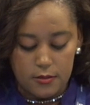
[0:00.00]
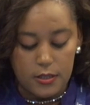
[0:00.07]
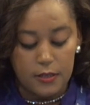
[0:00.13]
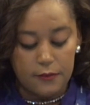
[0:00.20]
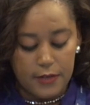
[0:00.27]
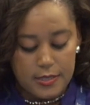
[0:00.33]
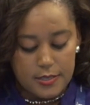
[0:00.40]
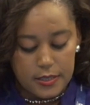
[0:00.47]

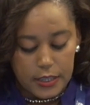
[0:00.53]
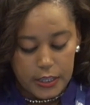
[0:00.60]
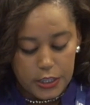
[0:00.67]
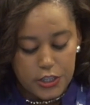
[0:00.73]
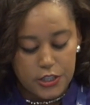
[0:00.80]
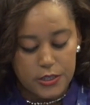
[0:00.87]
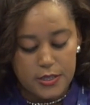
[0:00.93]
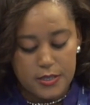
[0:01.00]

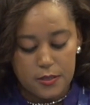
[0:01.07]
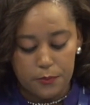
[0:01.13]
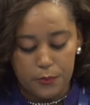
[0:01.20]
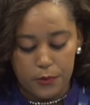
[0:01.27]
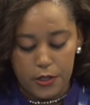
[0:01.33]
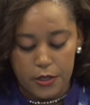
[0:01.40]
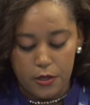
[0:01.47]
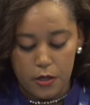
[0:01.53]
Investigation
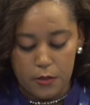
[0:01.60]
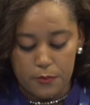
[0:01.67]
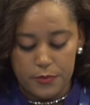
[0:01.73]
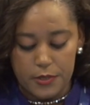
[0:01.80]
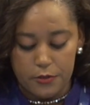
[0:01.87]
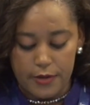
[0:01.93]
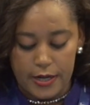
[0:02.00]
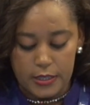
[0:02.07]
Support
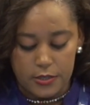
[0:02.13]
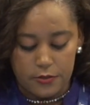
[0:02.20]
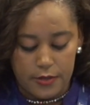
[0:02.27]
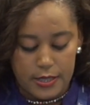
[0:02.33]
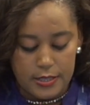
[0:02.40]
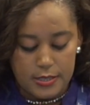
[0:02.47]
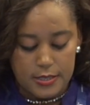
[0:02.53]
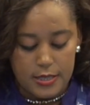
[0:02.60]
Hub
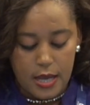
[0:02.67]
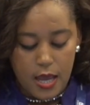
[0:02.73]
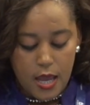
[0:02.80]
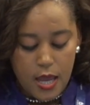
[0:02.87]
Directorate,